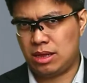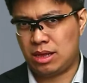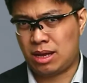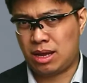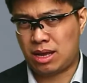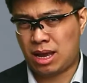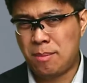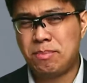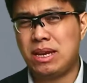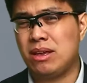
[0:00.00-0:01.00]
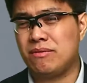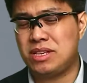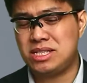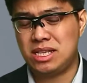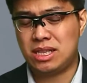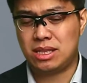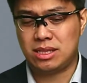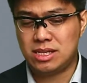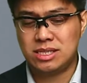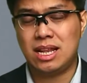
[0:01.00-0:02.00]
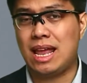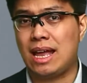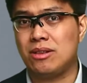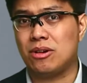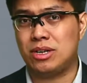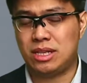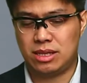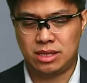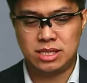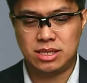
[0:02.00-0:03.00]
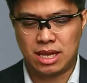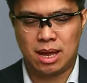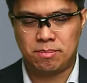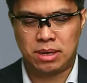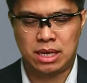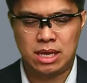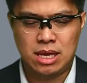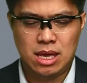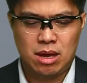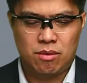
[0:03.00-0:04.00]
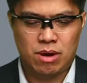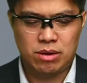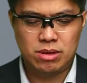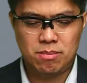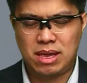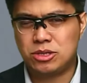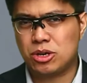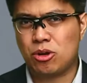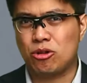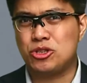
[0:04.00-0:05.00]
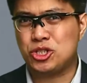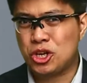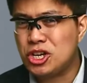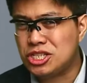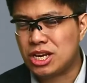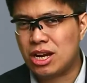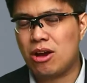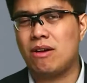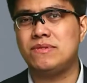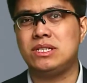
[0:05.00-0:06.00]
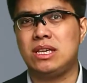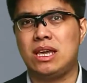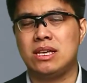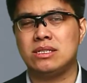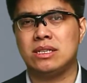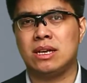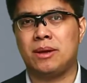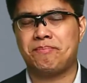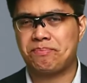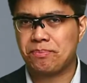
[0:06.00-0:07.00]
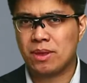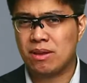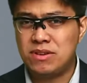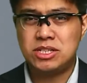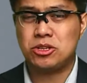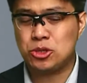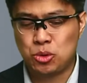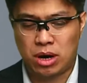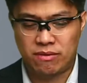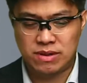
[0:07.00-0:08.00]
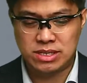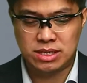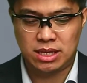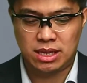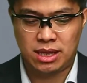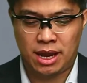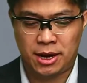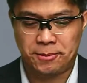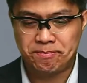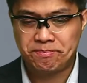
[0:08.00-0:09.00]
the company of Disneyland or Disney company, one of the major concerns here obviously is the visitors who are visiting their